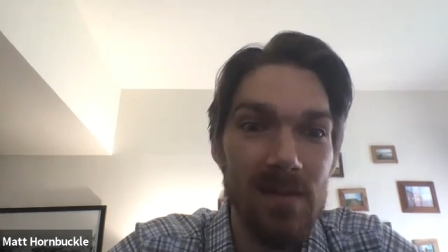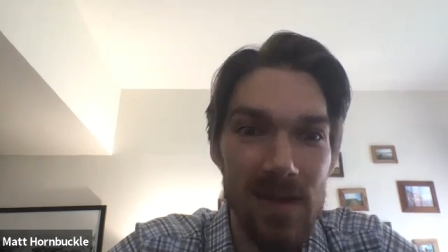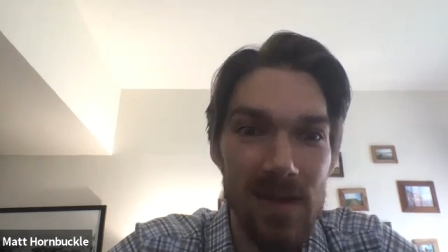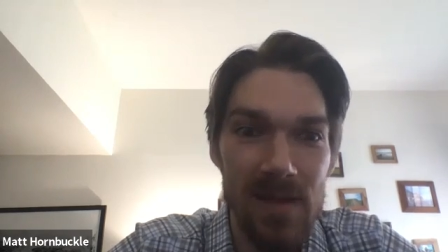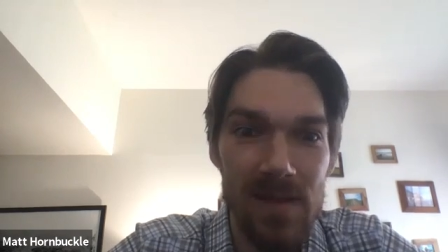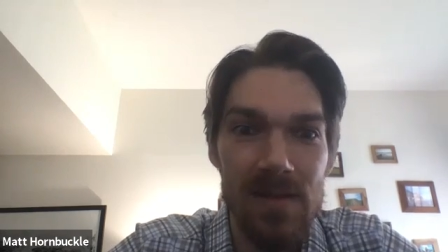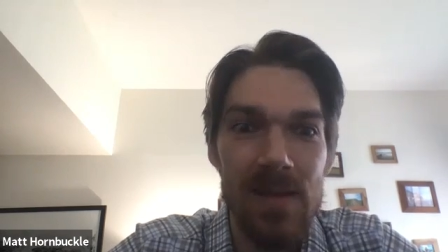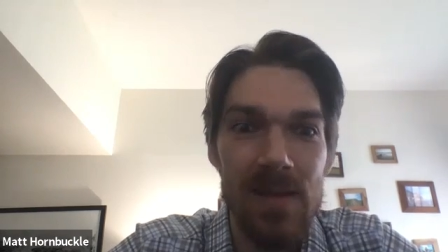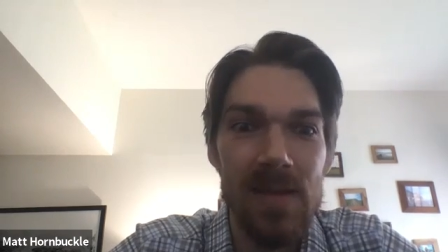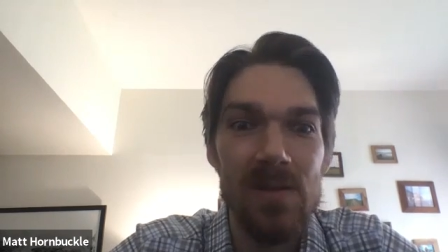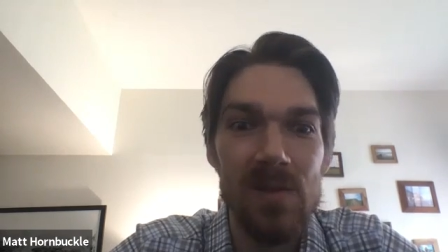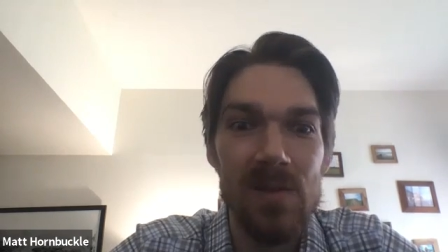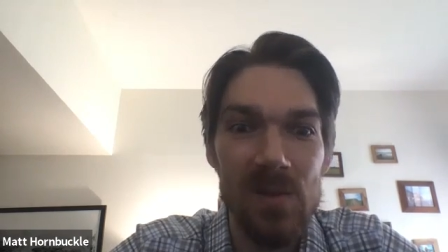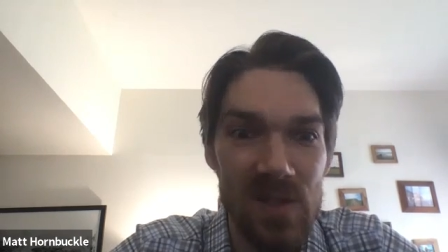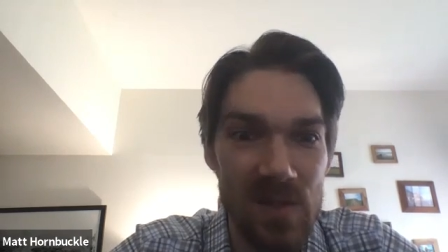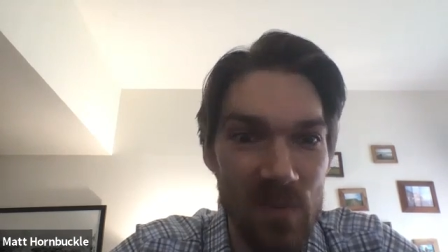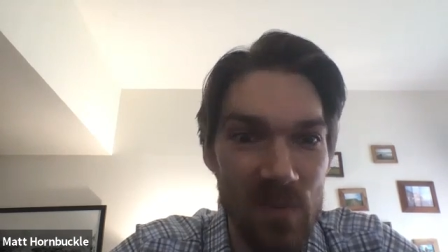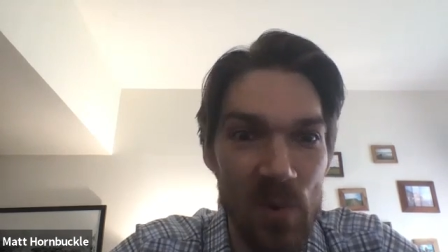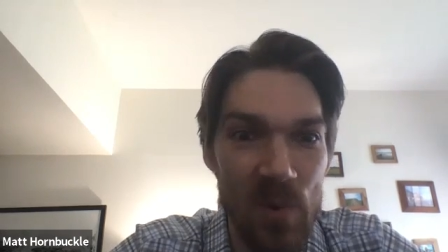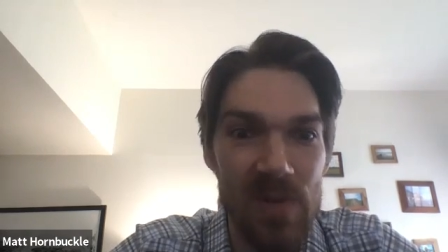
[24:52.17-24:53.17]
and do
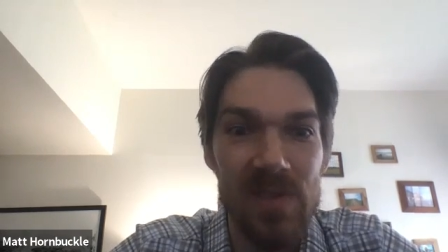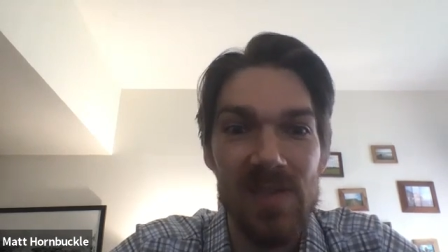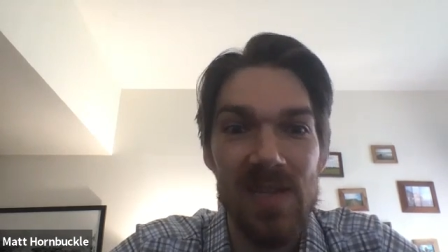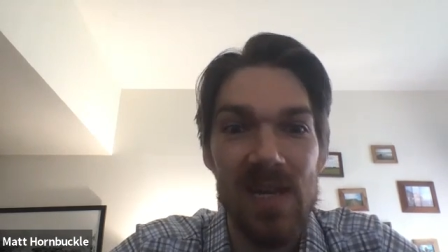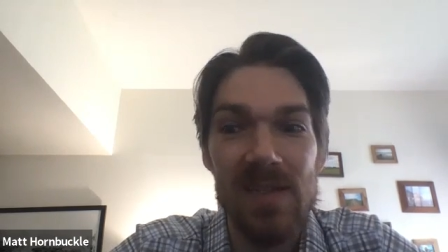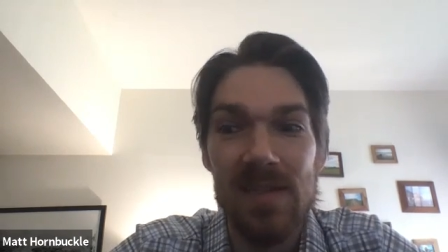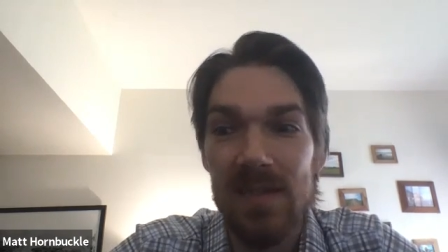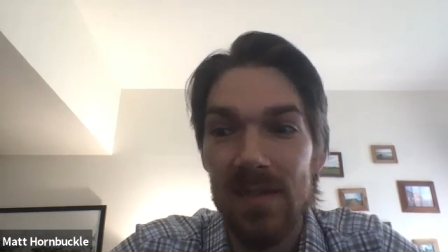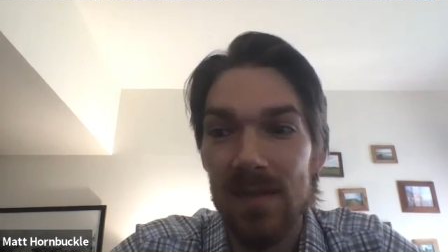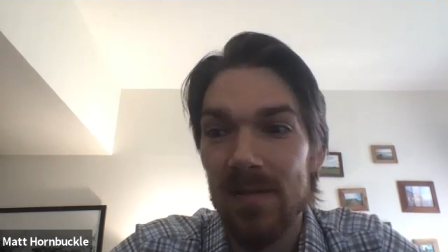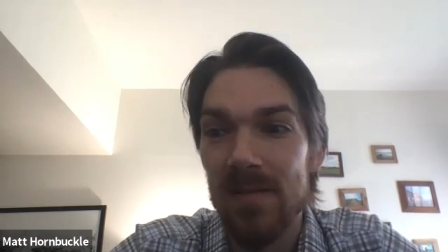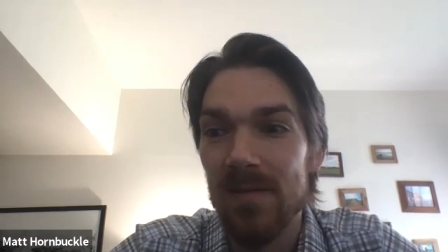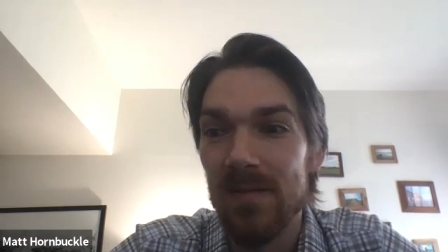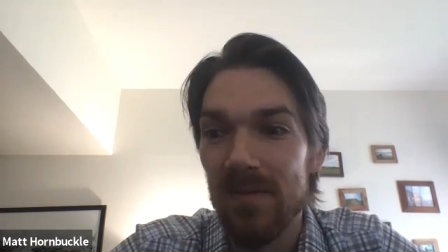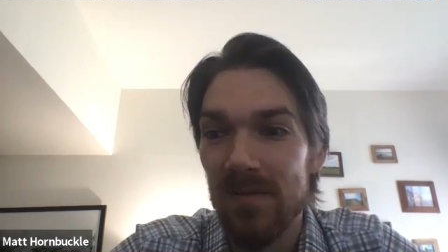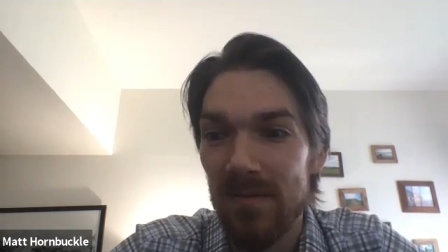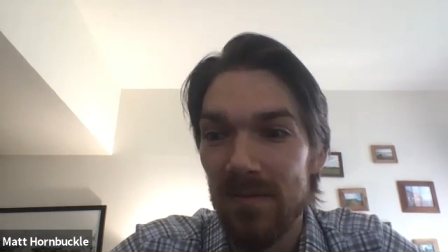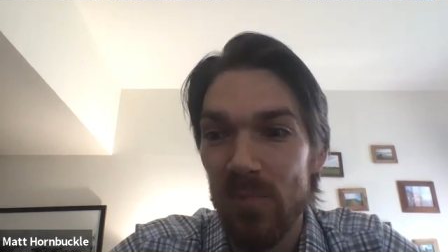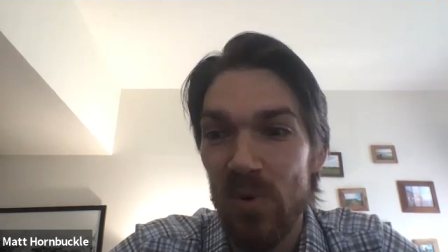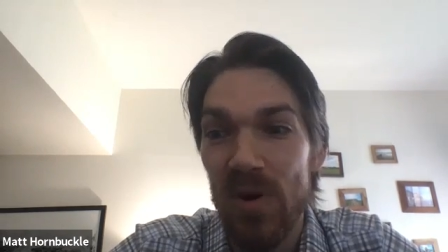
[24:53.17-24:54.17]
some more
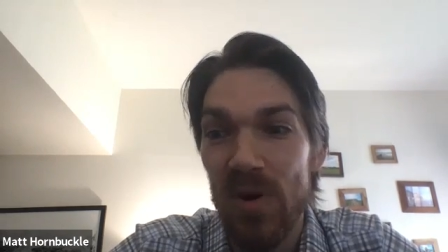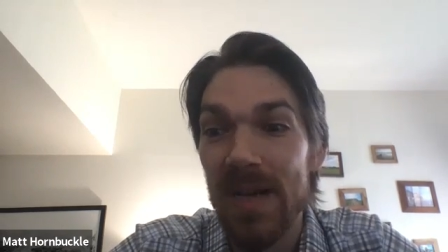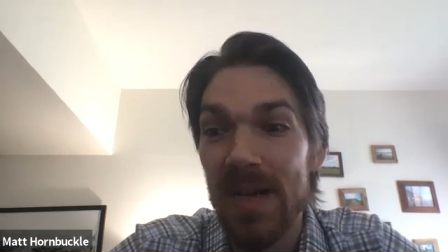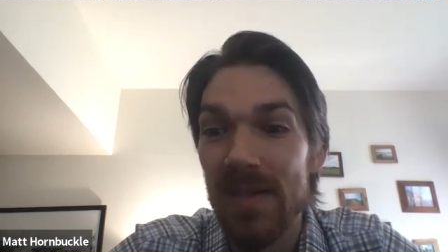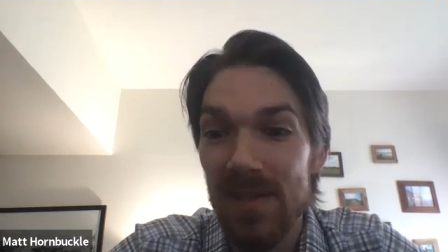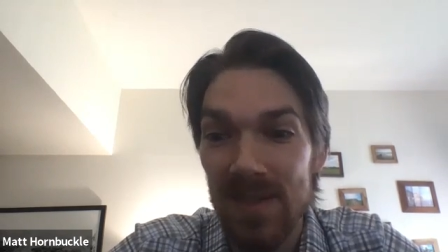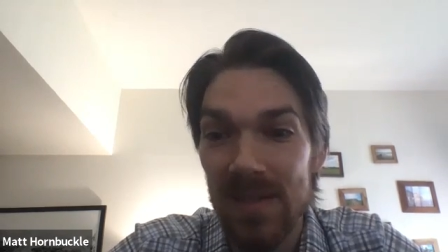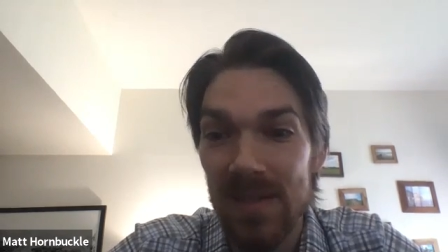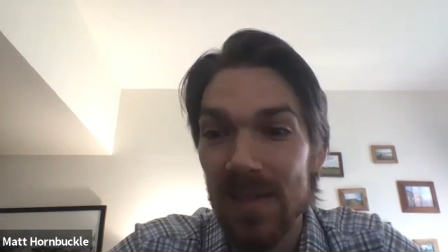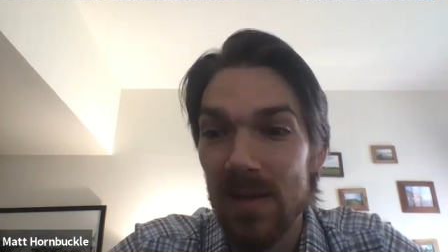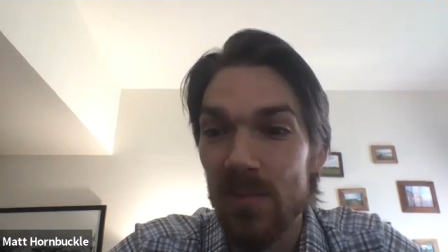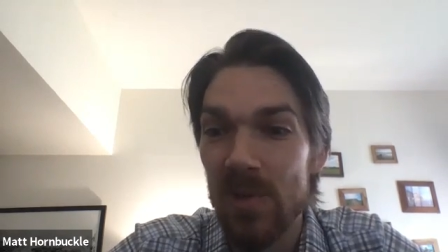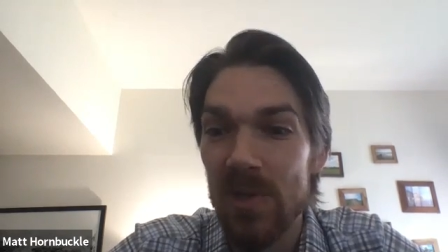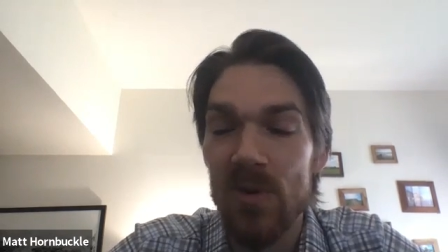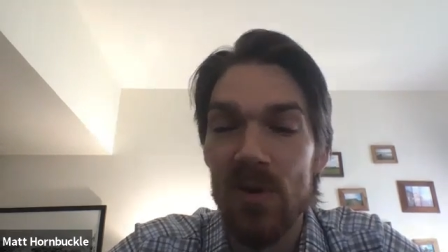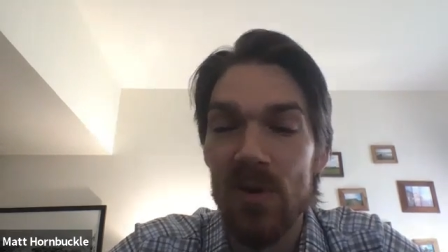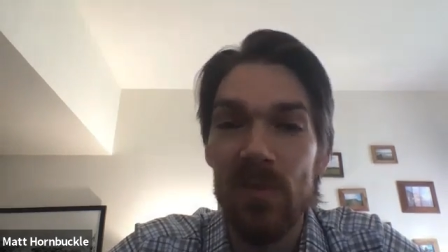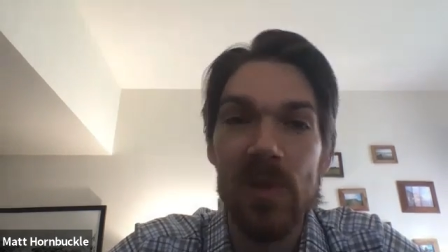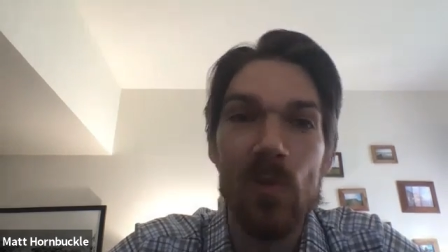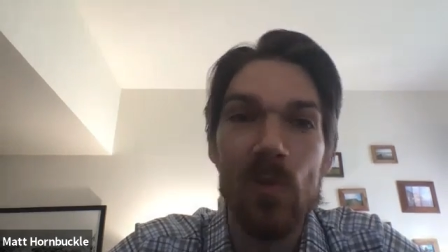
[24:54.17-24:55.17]
incentive pricing that we
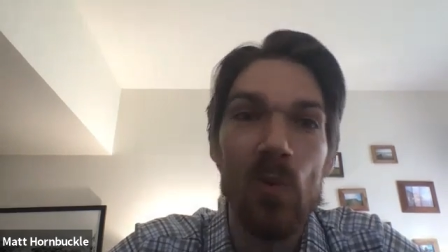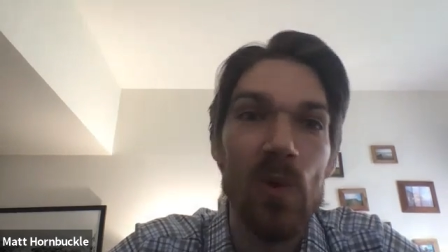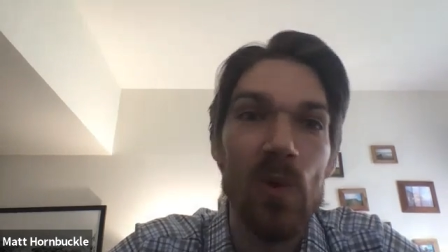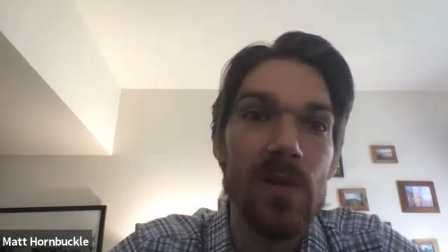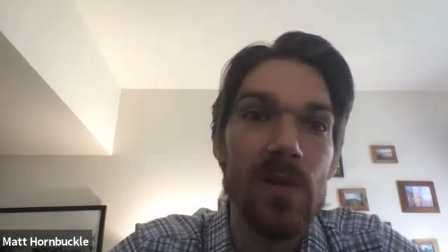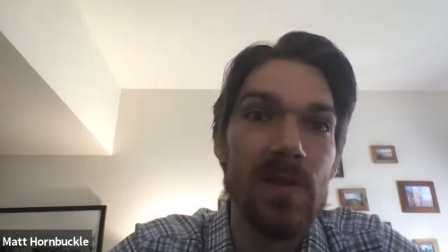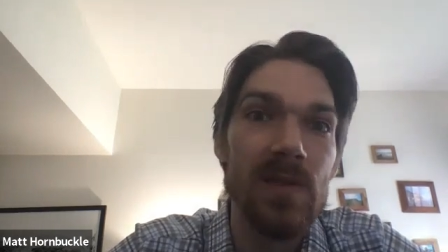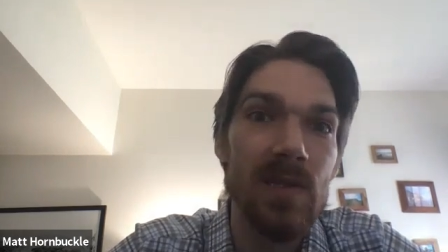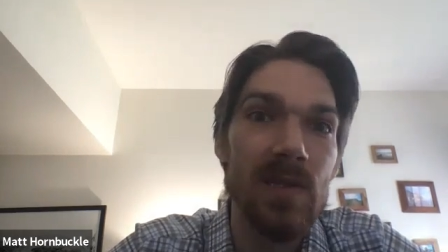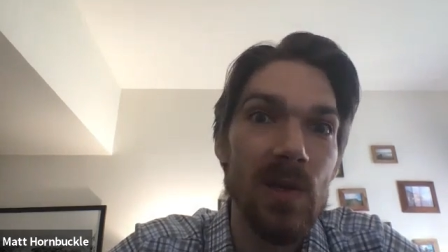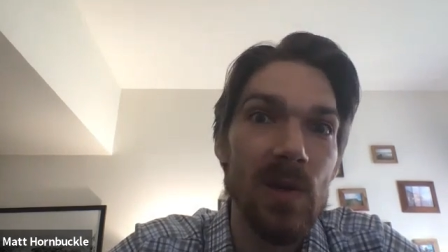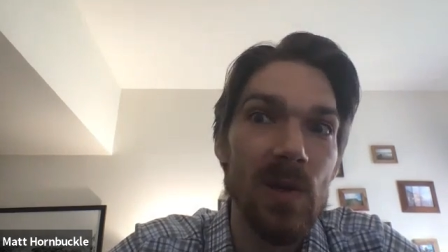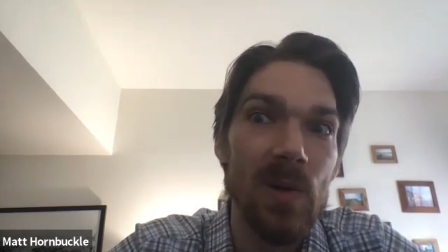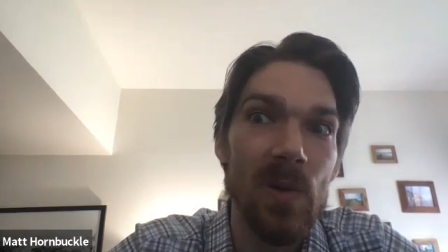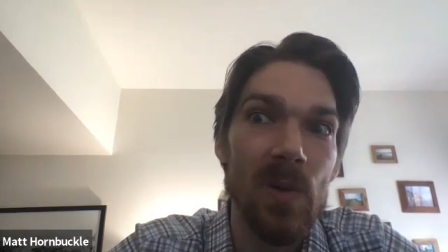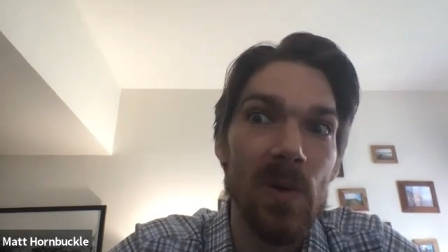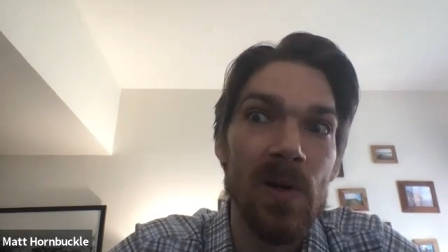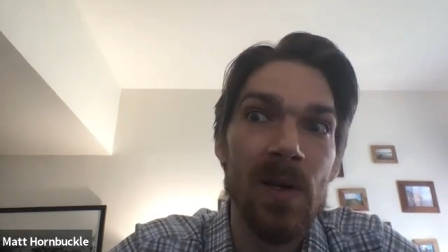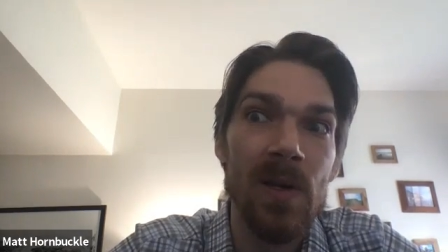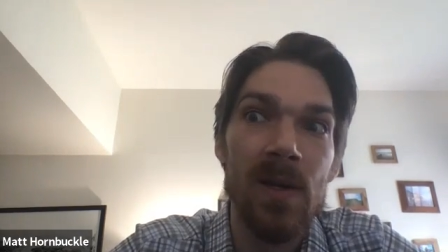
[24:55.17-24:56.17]
normally wouldn't
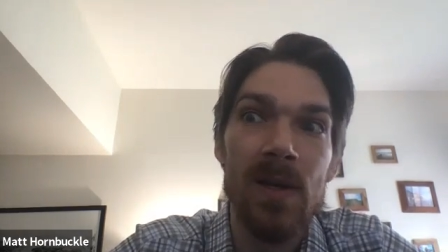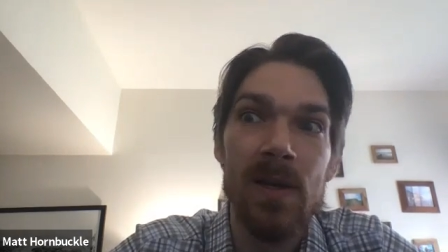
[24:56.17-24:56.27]
do?